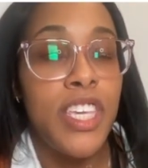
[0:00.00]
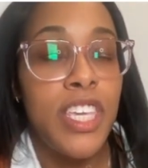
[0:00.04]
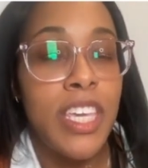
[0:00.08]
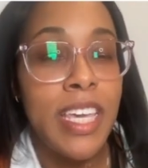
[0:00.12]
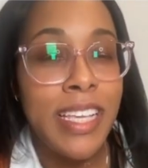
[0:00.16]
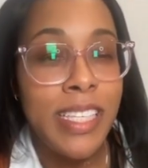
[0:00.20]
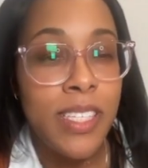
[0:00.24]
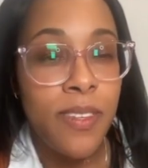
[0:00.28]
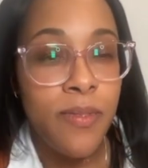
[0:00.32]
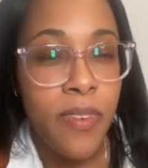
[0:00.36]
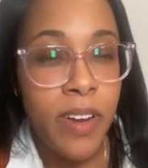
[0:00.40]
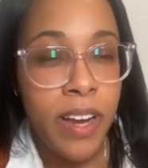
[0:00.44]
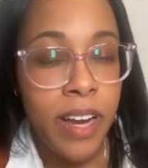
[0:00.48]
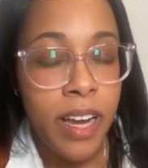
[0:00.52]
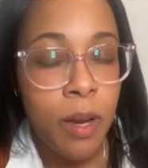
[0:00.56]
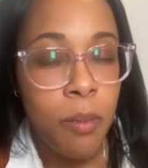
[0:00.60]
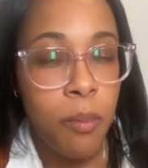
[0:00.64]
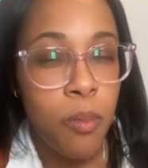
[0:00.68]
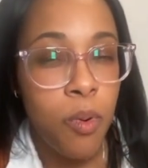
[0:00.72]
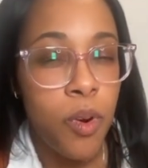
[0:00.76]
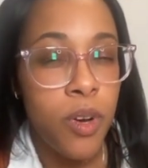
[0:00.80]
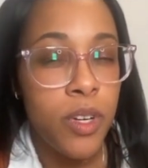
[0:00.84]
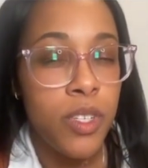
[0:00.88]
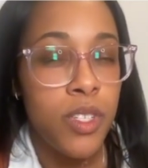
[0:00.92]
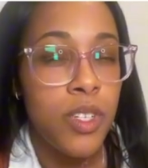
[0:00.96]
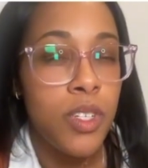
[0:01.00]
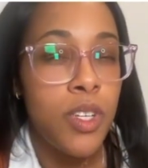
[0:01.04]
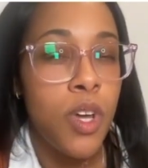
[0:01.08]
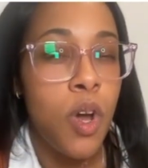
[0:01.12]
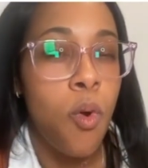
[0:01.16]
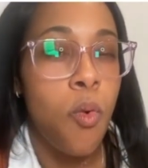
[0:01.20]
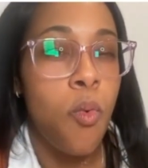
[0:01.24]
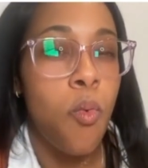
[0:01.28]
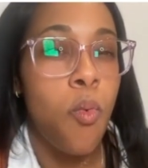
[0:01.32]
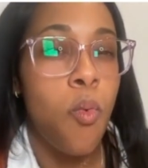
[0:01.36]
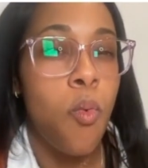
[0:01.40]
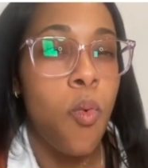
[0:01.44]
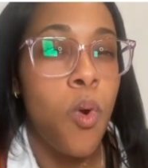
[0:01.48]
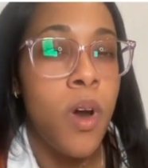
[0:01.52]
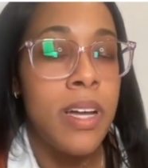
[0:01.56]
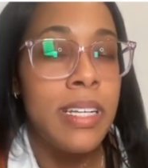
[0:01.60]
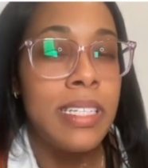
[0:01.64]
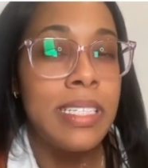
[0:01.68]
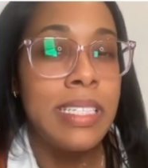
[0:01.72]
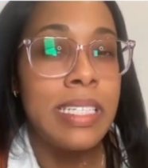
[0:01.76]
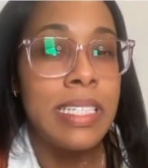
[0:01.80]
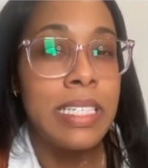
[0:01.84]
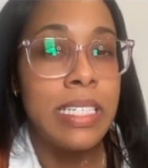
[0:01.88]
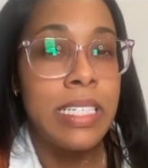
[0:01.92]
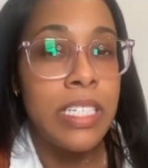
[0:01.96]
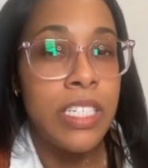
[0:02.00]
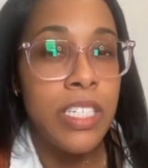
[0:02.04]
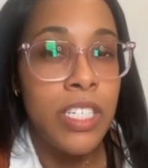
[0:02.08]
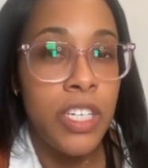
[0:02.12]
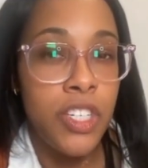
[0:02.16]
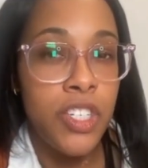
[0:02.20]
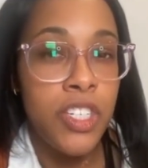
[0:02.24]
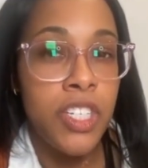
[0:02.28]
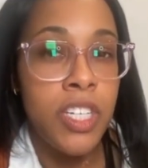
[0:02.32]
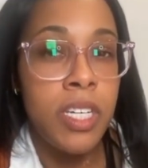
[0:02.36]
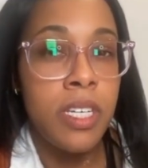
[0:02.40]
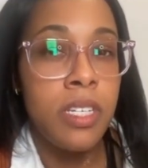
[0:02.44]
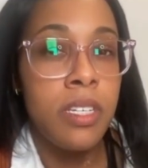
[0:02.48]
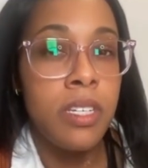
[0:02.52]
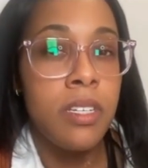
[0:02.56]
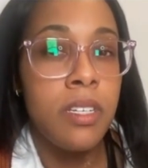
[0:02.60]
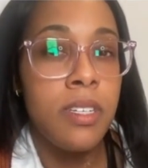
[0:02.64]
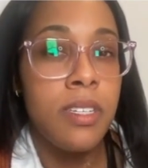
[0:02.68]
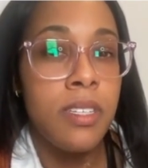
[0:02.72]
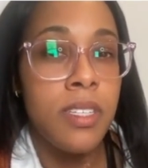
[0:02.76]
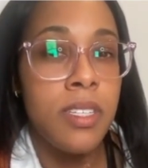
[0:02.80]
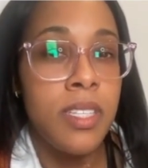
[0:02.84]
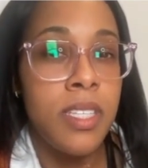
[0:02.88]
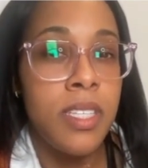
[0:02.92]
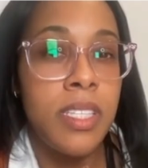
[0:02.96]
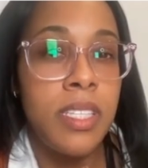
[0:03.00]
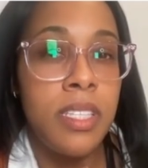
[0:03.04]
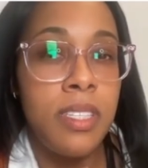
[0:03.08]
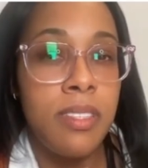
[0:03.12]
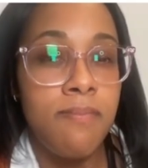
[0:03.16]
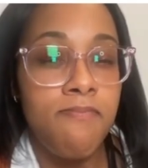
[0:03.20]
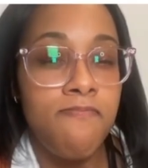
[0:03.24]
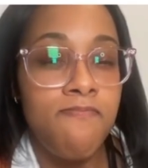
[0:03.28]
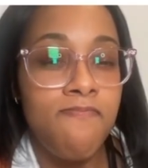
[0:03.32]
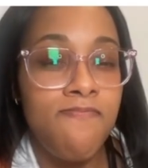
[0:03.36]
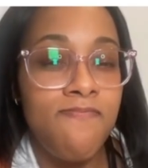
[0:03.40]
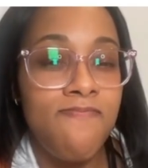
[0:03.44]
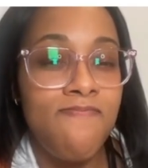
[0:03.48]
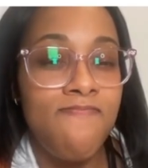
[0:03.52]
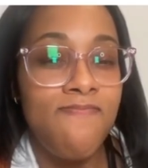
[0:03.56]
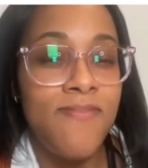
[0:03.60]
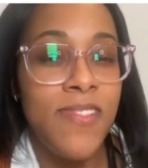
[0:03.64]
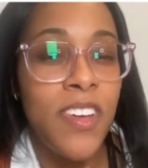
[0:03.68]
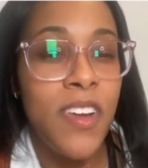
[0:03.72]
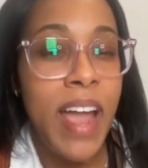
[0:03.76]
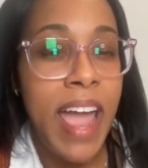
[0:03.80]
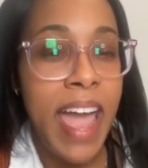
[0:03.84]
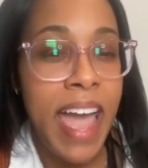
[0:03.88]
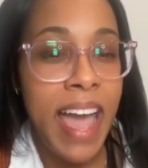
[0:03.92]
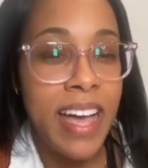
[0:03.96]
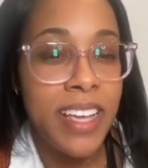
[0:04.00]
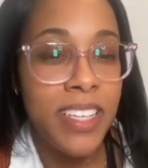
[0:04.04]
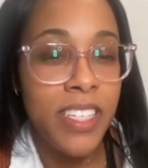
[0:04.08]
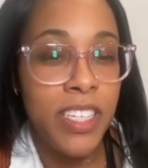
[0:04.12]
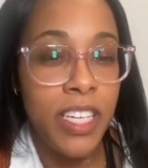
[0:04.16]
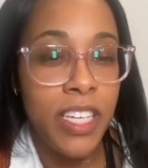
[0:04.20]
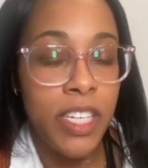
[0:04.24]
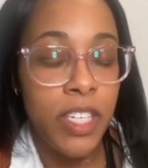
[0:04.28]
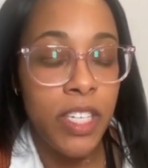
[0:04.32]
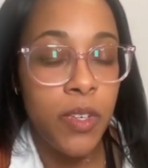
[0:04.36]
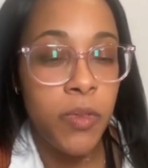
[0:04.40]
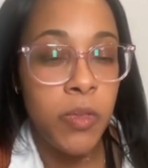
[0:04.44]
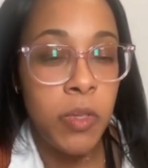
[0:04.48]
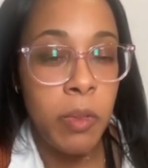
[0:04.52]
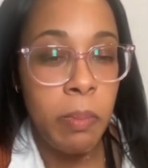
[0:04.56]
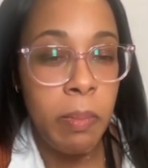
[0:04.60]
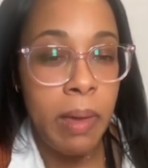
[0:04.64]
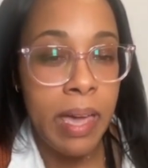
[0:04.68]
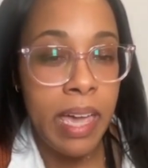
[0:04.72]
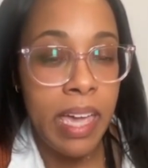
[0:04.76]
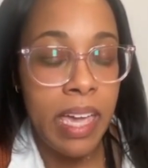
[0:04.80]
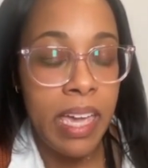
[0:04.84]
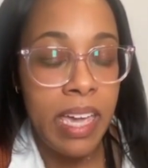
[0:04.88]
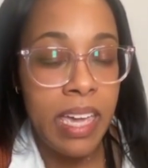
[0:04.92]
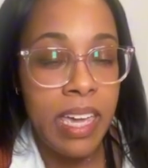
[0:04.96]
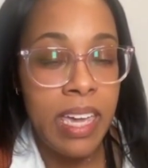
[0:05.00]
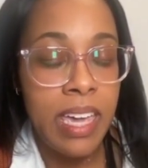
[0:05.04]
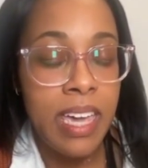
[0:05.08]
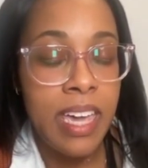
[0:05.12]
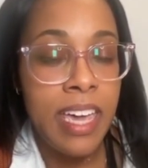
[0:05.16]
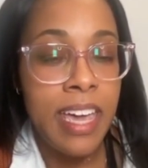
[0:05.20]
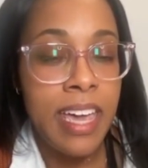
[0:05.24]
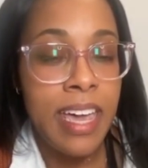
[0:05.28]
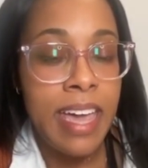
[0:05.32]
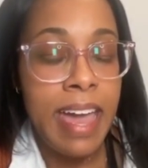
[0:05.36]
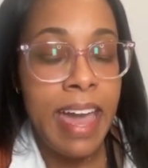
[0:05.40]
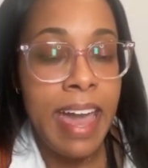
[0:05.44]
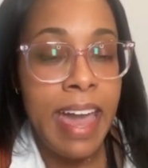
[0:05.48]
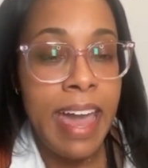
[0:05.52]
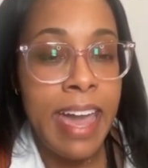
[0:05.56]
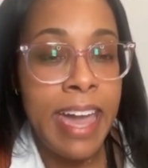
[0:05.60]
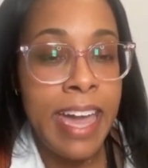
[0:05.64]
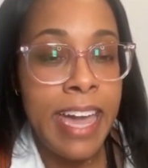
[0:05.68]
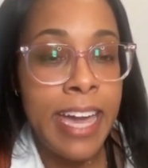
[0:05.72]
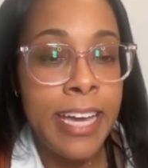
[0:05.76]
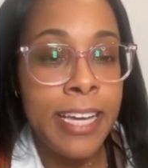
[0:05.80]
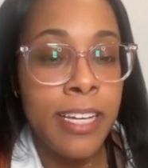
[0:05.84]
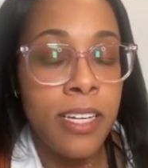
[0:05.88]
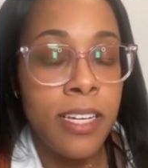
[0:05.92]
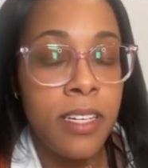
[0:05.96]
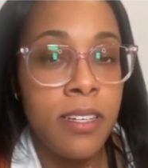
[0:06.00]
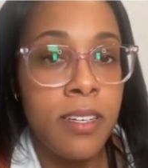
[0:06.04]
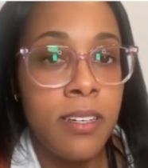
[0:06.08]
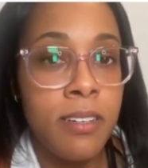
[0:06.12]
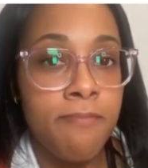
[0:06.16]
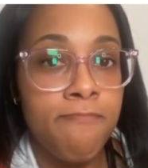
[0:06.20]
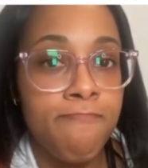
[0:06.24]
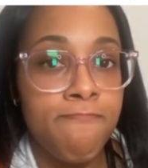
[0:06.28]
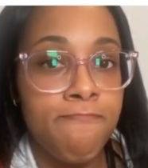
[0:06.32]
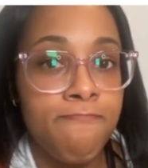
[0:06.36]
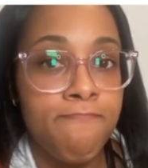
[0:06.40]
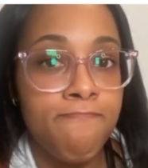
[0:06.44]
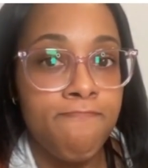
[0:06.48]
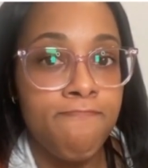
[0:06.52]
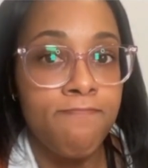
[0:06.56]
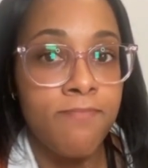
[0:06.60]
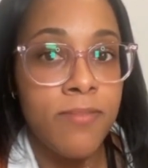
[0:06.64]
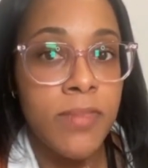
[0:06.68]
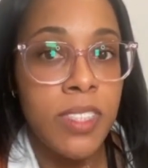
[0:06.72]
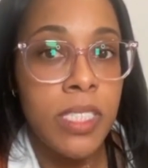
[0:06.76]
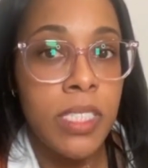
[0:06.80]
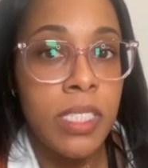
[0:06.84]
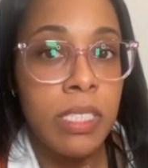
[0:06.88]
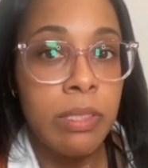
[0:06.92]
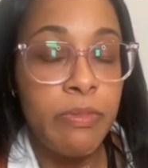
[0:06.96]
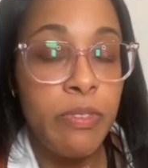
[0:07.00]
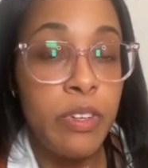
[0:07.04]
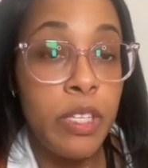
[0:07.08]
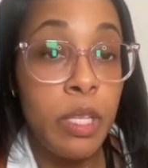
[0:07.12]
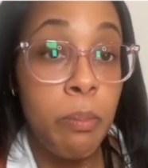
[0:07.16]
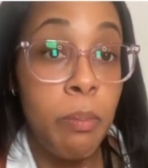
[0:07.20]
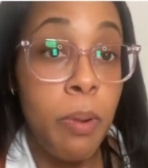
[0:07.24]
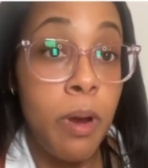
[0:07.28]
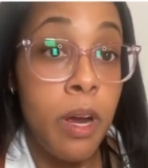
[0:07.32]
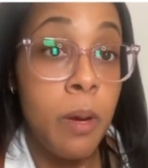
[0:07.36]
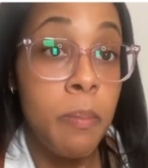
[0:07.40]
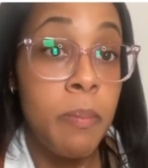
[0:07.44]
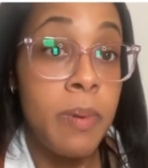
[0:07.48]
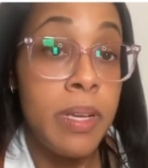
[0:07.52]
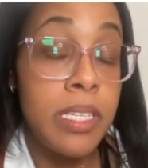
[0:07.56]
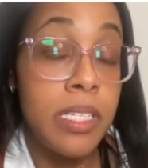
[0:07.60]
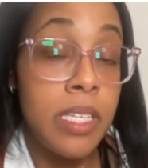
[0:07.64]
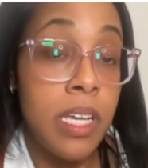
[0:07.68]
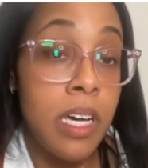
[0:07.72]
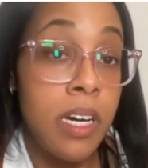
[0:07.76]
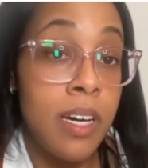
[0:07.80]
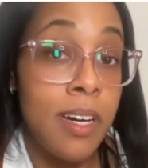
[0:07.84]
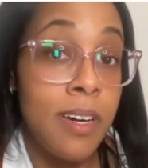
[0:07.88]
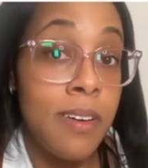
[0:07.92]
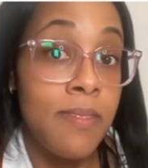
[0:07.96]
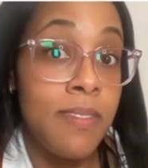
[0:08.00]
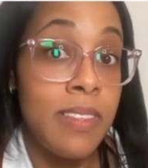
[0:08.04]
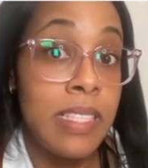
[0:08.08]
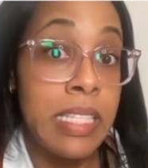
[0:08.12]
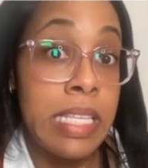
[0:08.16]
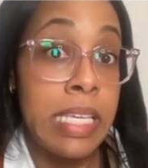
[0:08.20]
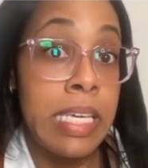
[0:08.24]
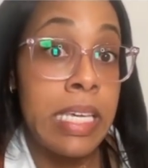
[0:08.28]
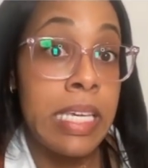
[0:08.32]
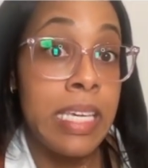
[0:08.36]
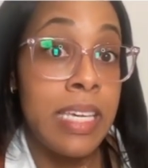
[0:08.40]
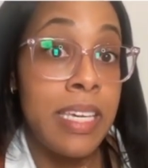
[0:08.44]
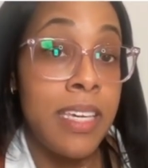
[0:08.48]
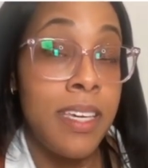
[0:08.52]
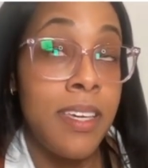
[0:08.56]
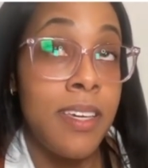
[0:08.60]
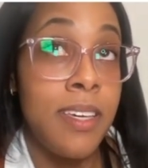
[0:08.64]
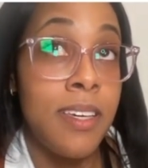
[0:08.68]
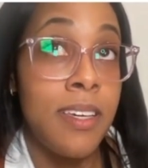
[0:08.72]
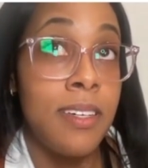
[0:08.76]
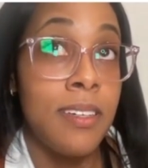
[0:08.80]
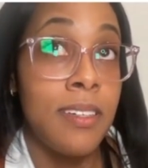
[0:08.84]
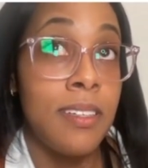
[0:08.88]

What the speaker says: It's very important to know what decision they're asking you to make. And for the purpose of the